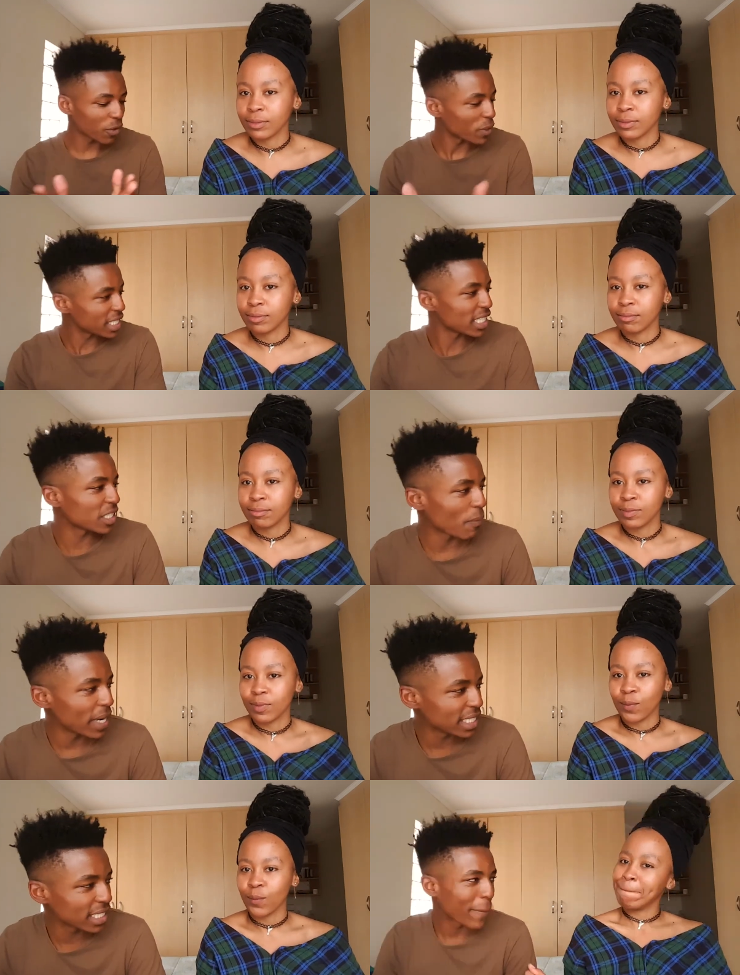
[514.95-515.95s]
Speaker 1: was such a
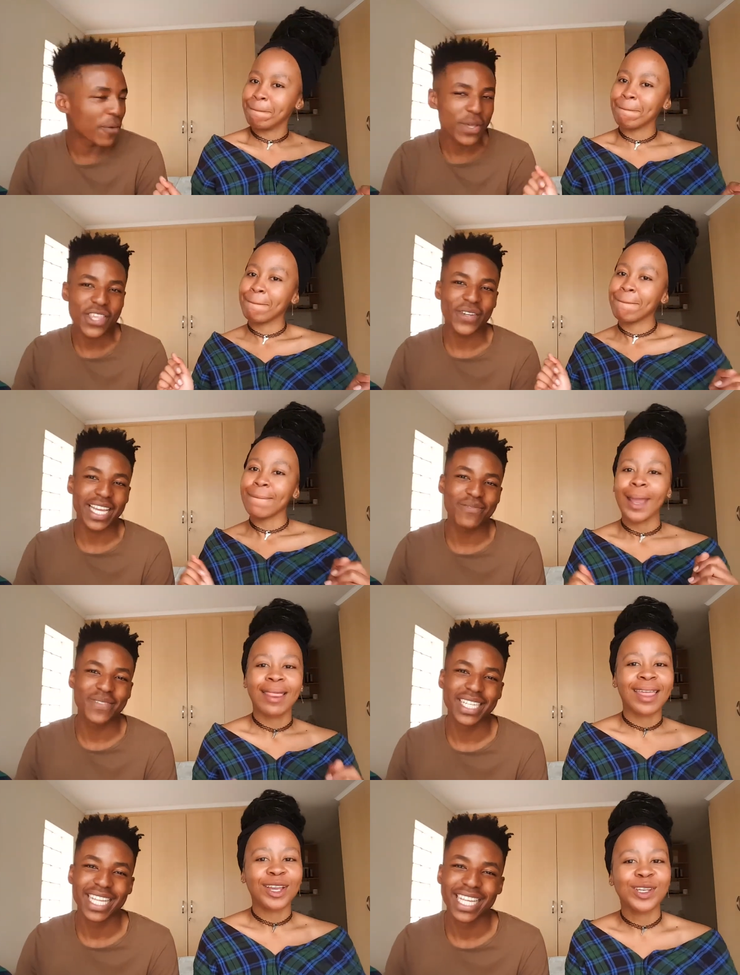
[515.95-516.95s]
pleasure being with you, Kim.
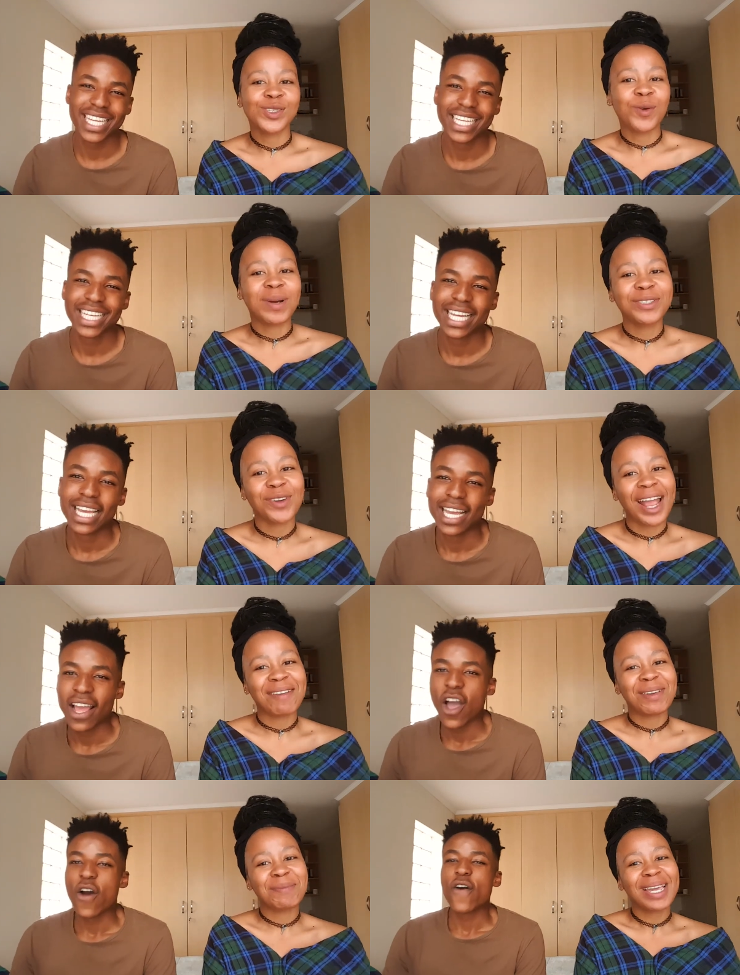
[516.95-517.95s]
Thank you so much for
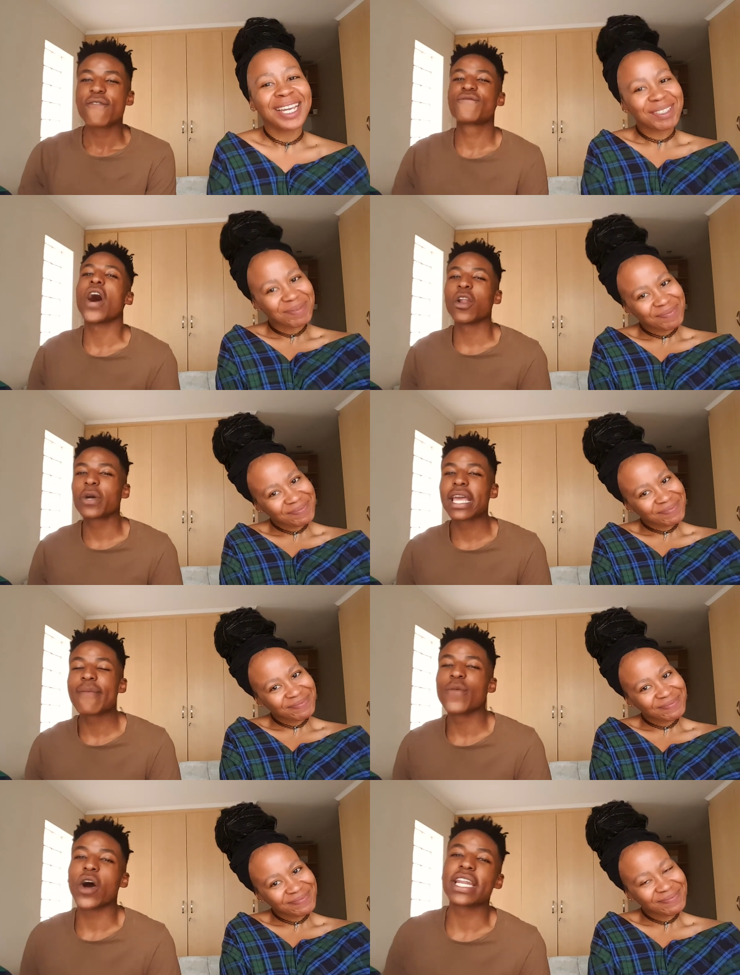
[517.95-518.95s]
having me. Follow
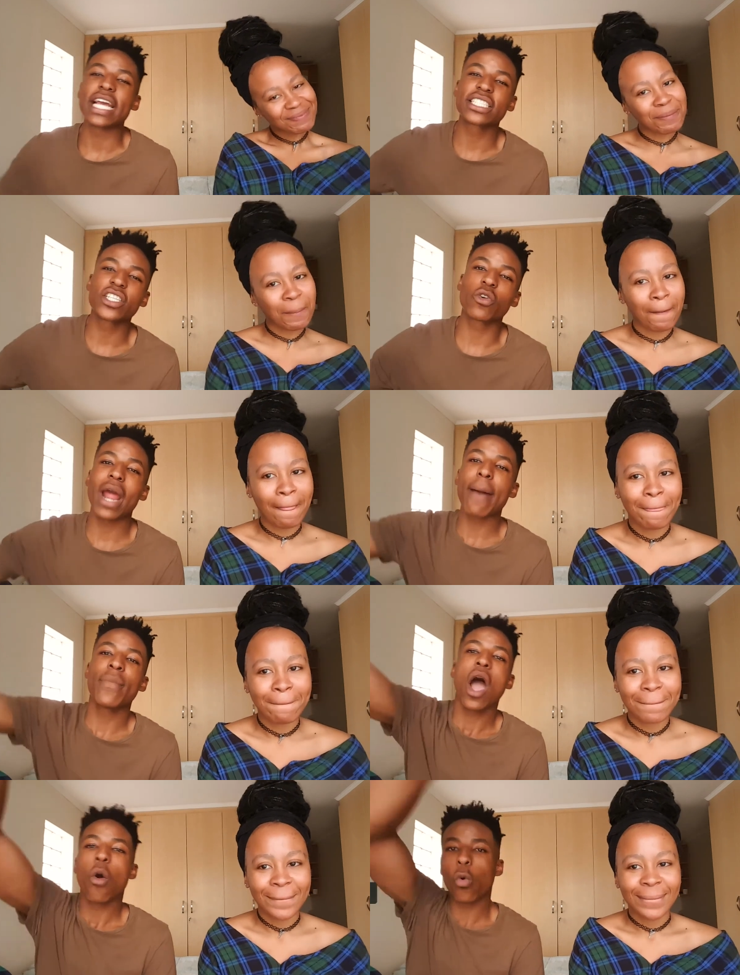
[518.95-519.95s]
Kim on Instagram.
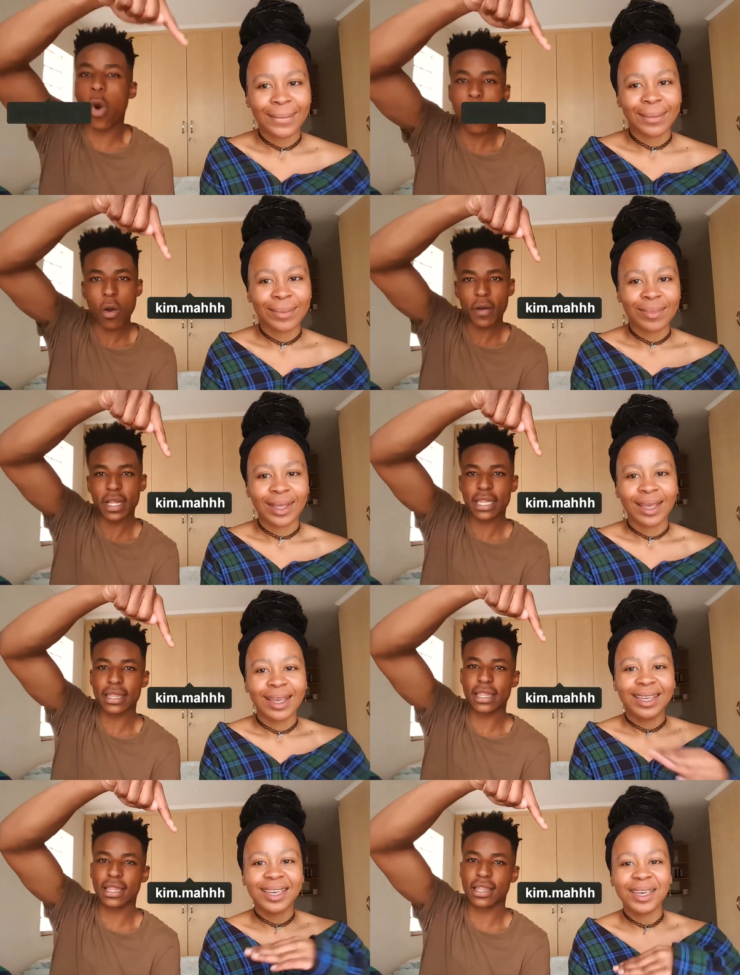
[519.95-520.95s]

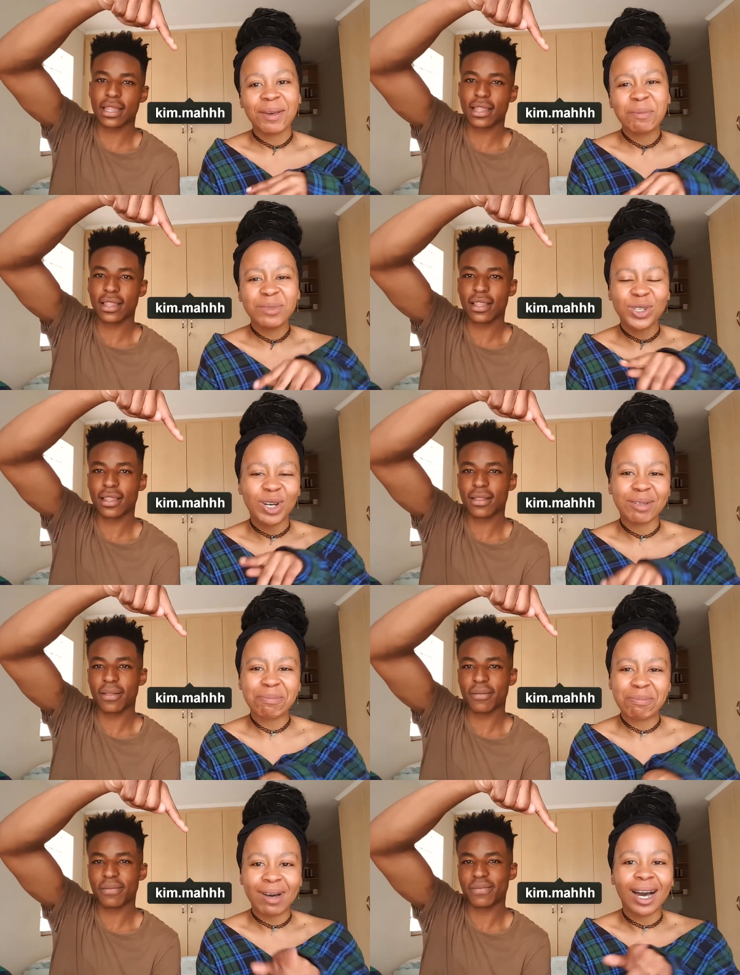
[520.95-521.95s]

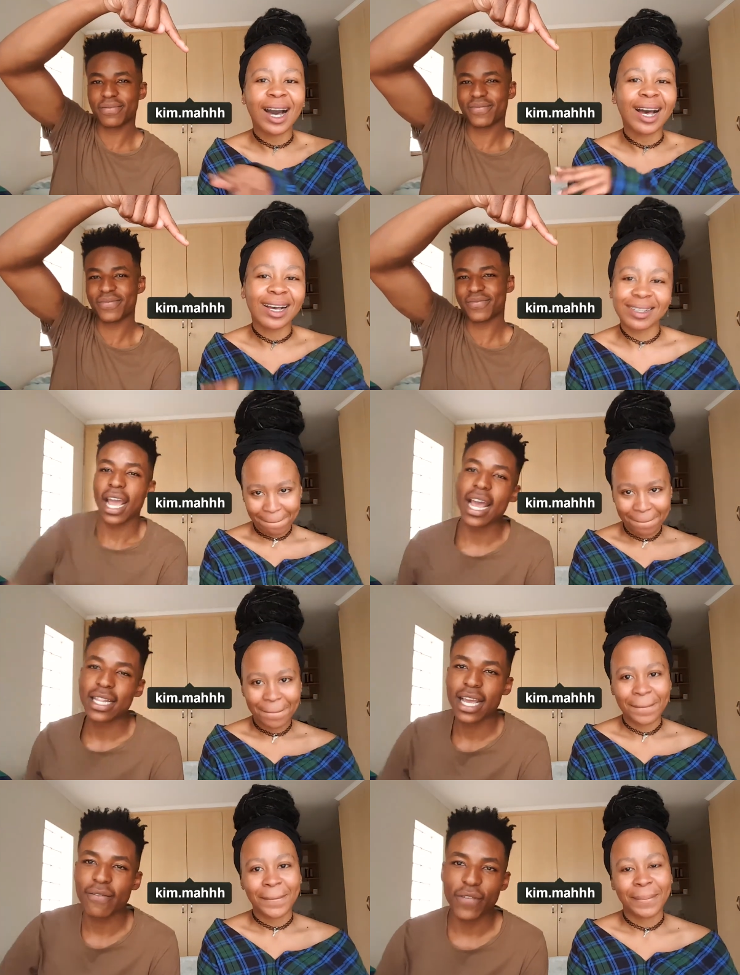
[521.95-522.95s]
Speaker 2: Kim.ma.
Speaker 1: And
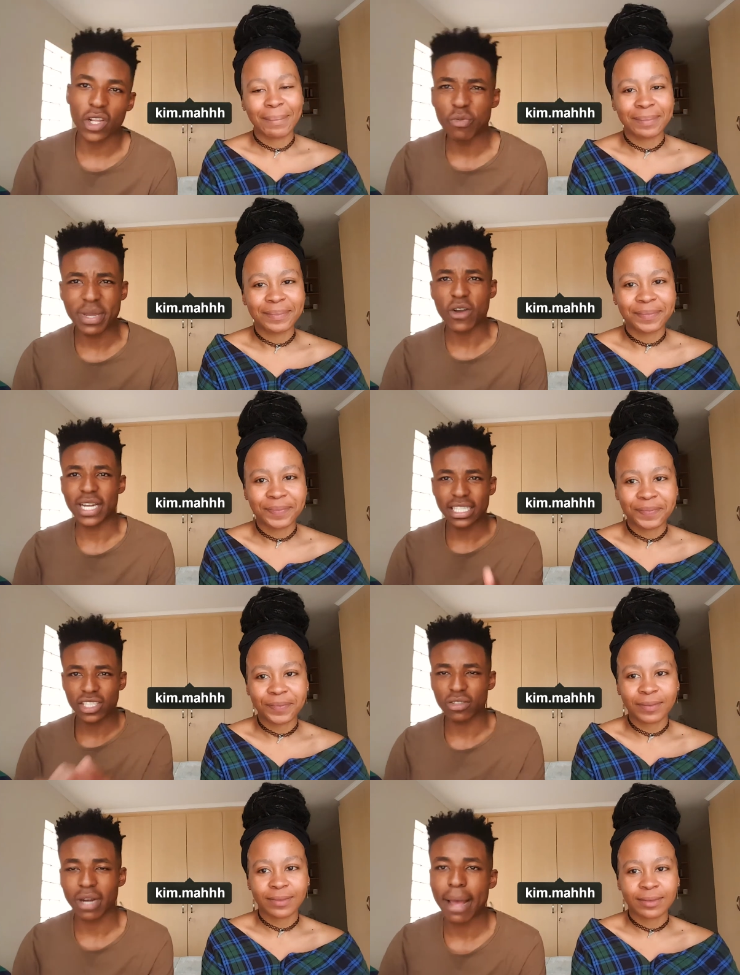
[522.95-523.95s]
then follow me on
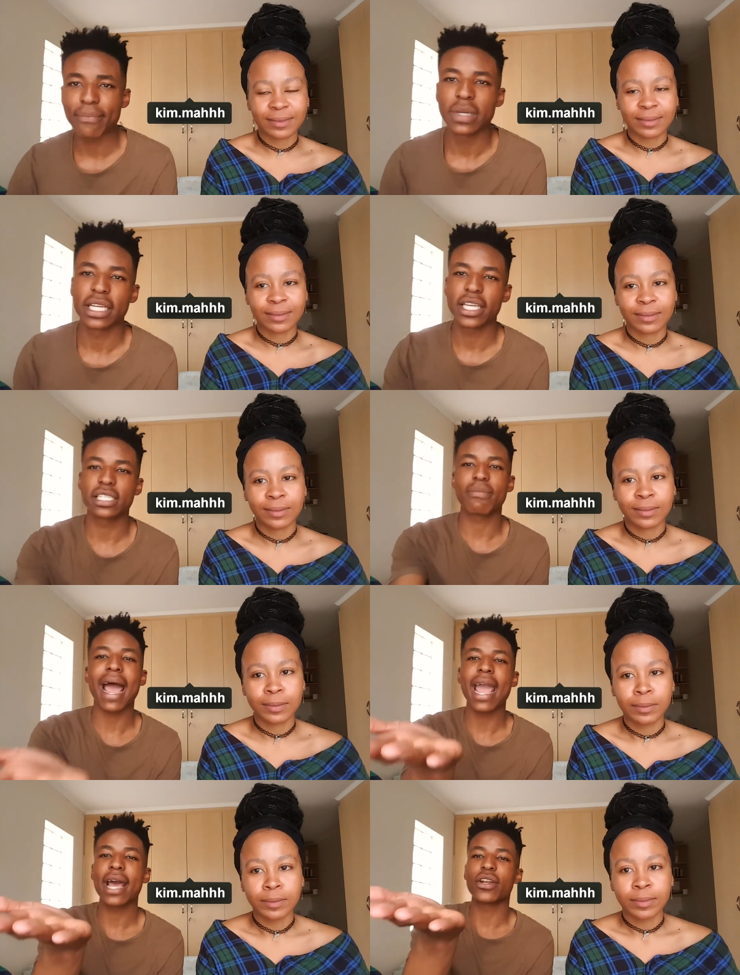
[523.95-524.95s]
Instagram. Here's
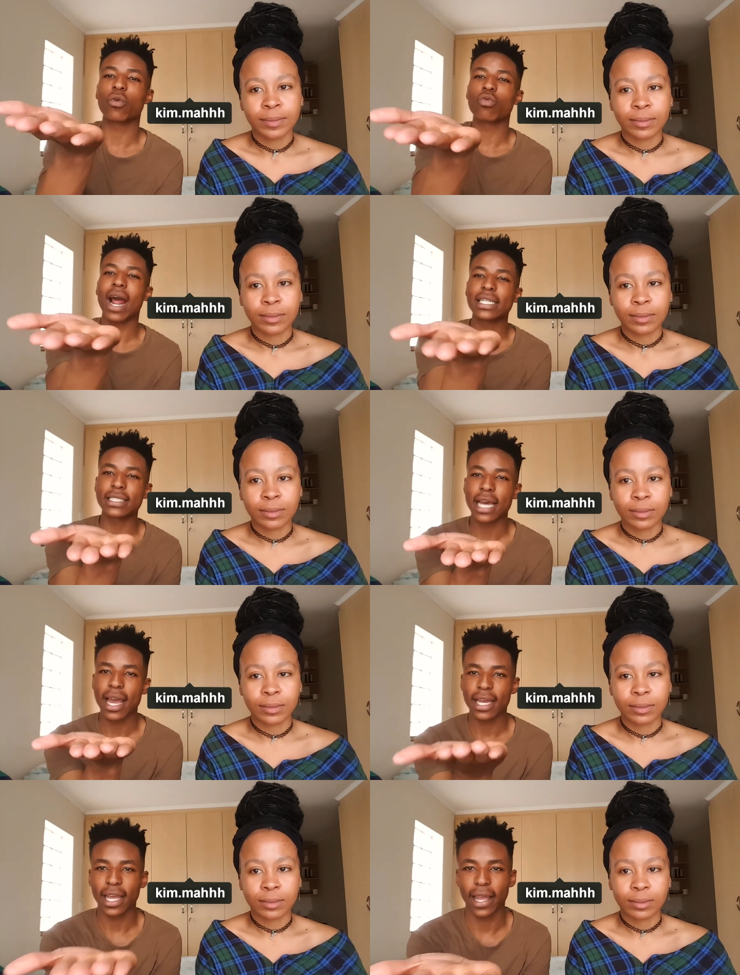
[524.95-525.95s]
my handle right
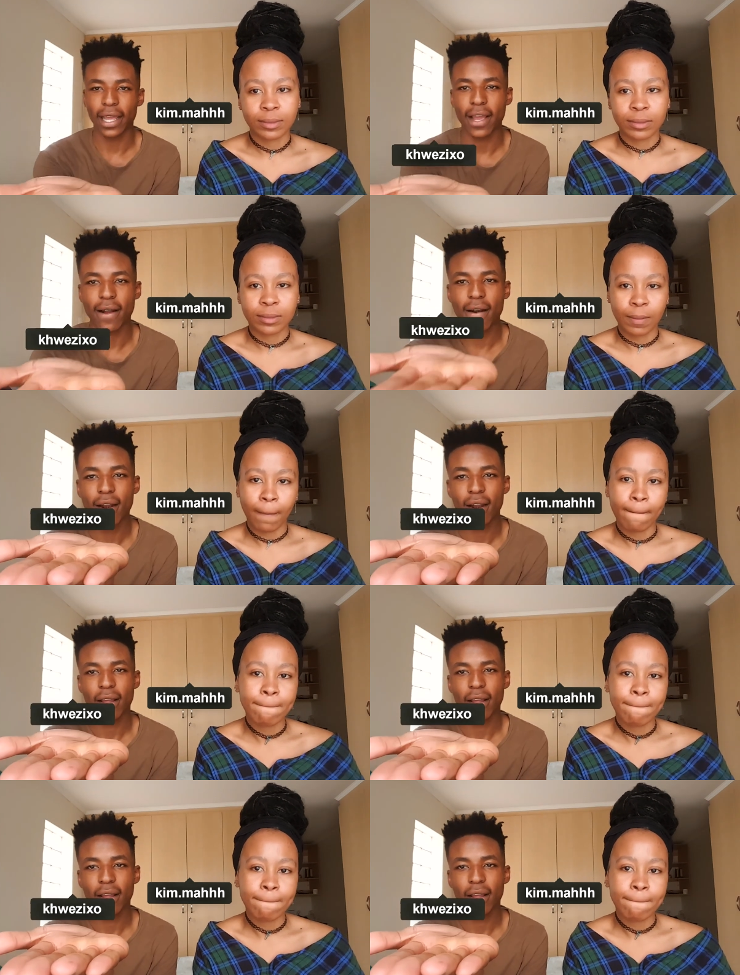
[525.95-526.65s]
here.